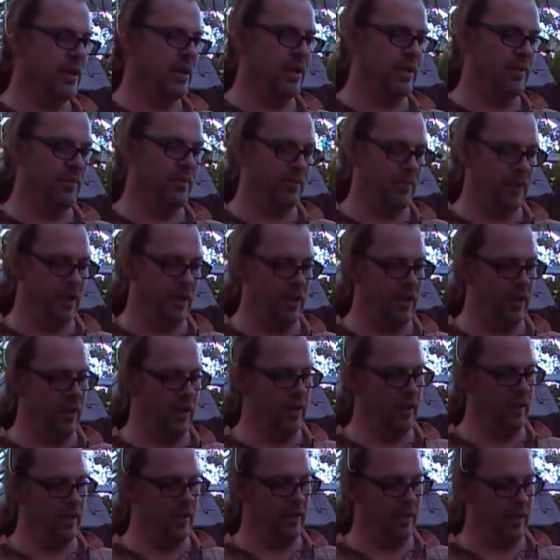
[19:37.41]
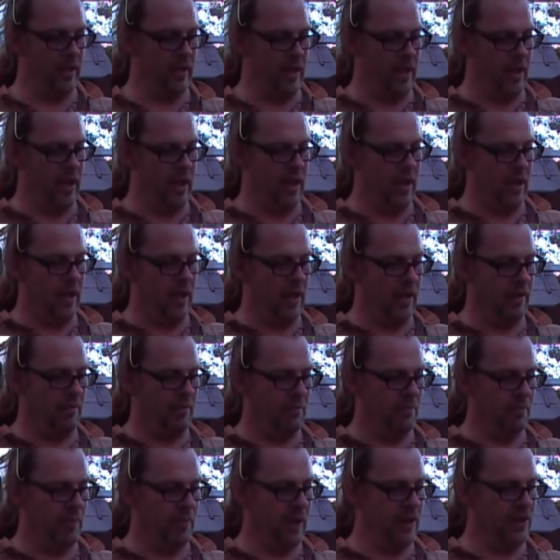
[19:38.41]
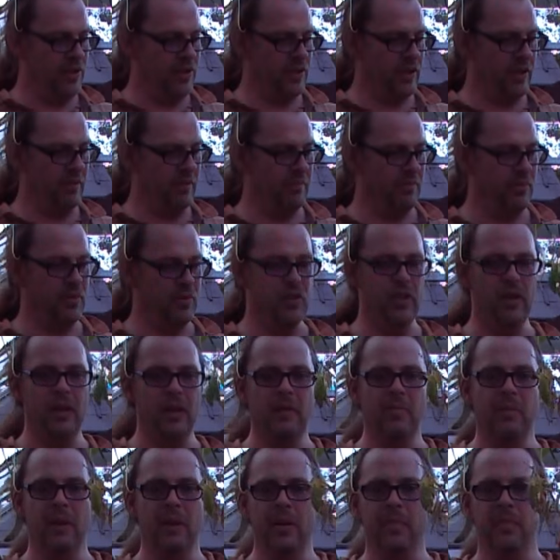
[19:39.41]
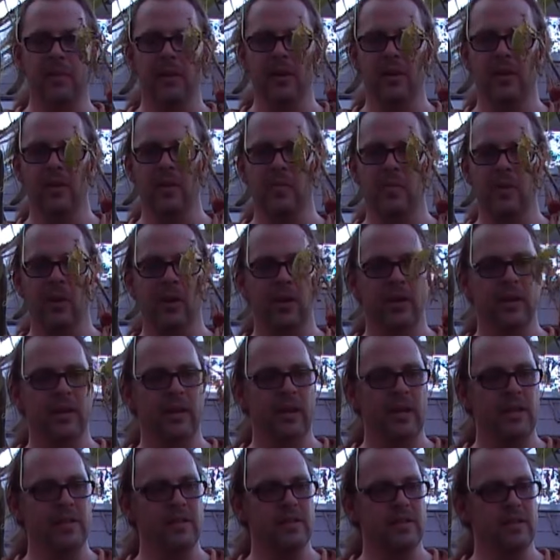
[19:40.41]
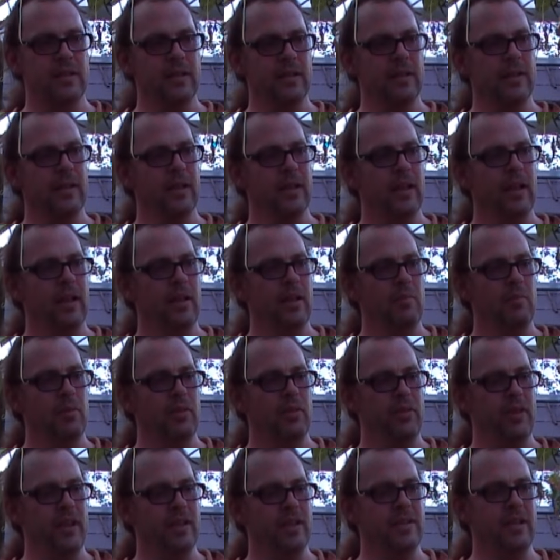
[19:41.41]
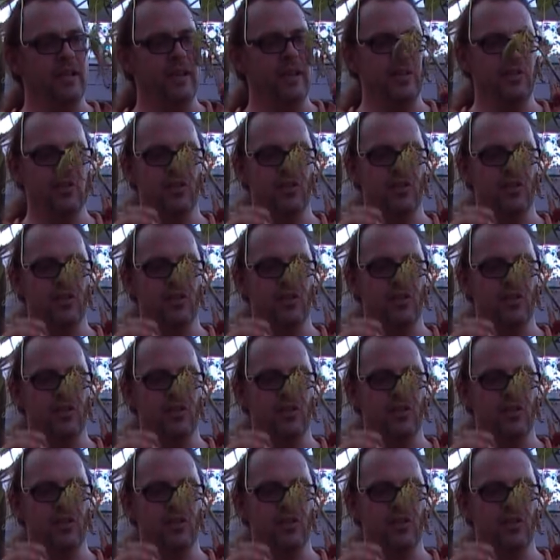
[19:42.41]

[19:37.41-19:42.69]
her big Jim chili pepper and look at mine it's uh, pathetic